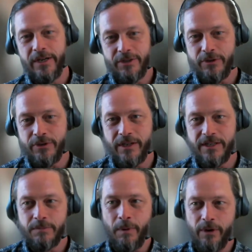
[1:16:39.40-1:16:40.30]
grazers
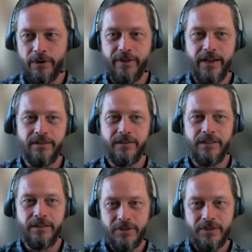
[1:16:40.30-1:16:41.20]
as part of that
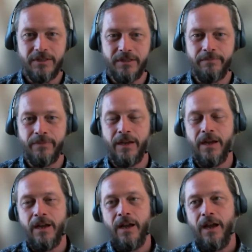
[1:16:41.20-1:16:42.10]
ecosystem.
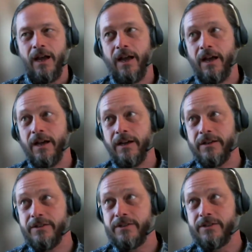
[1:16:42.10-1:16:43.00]

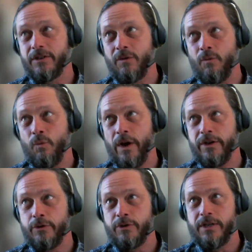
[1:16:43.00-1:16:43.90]
And
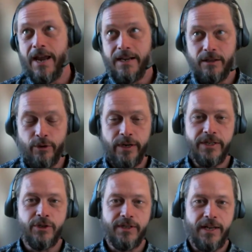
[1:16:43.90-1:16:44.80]
when you take the
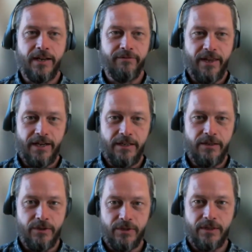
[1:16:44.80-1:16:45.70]
grazers out of that
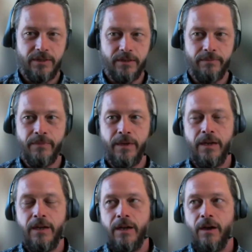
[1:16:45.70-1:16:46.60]
ecosystem,
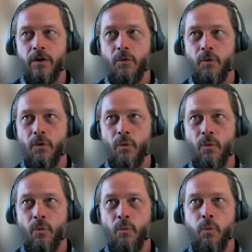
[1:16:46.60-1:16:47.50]

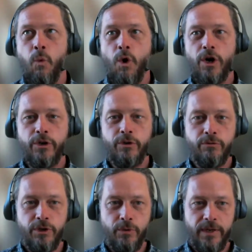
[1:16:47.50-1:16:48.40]
what are
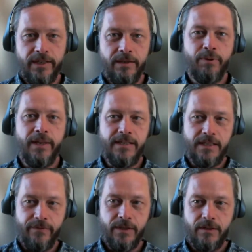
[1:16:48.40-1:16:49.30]
you doing in
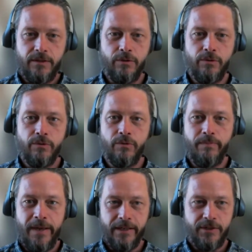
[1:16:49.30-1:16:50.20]
place of it
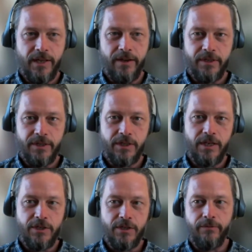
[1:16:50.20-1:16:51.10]
to manage that
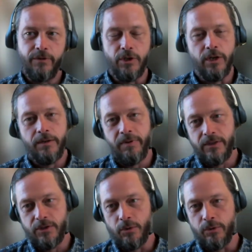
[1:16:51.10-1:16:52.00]
vegetation? If you're talking
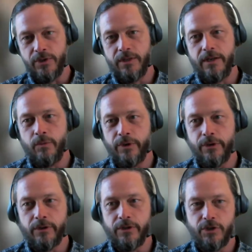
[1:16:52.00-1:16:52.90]
about a solar site where
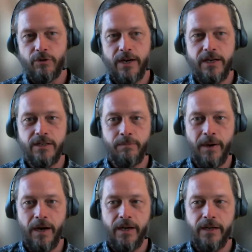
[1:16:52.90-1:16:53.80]
you're constrained
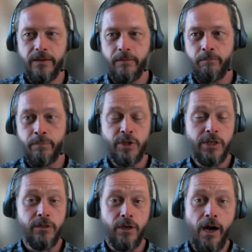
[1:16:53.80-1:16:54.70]
by
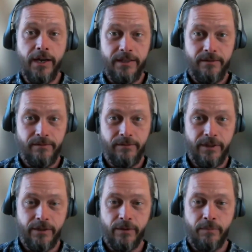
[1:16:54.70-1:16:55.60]
particular height,
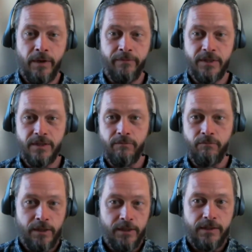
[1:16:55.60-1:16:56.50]
if it's a
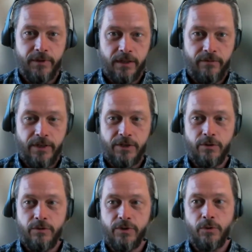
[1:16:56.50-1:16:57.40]
relatively
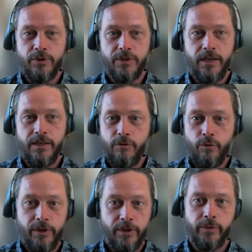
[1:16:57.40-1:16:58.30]
conventional solar site,
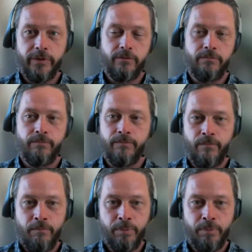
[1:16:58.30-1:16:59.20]
you really don't want the
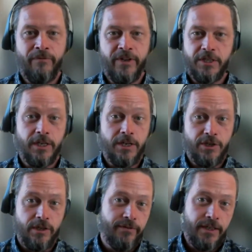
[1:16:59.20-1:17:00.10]

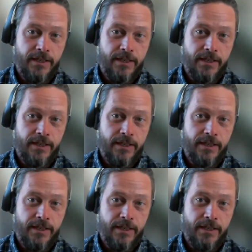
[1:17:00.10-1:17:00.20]
vegetation